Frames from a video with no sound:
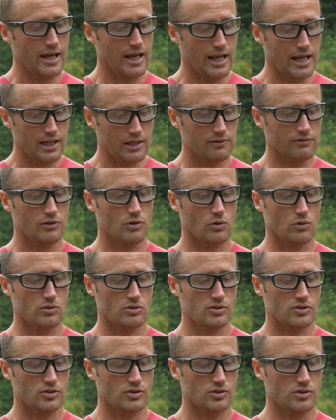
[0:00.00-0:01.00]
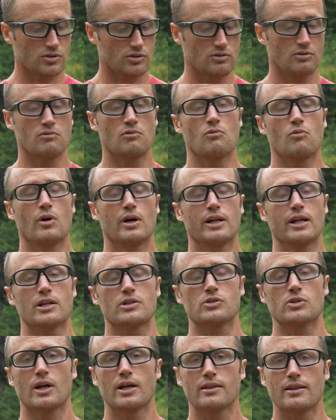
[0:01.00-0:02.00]
And of course, why not
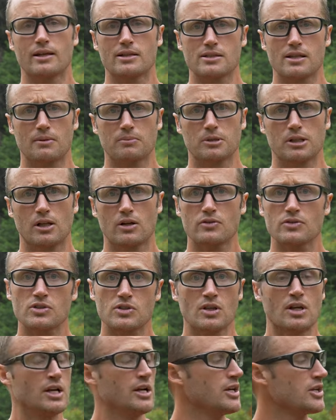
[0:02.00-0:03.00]
try things up close?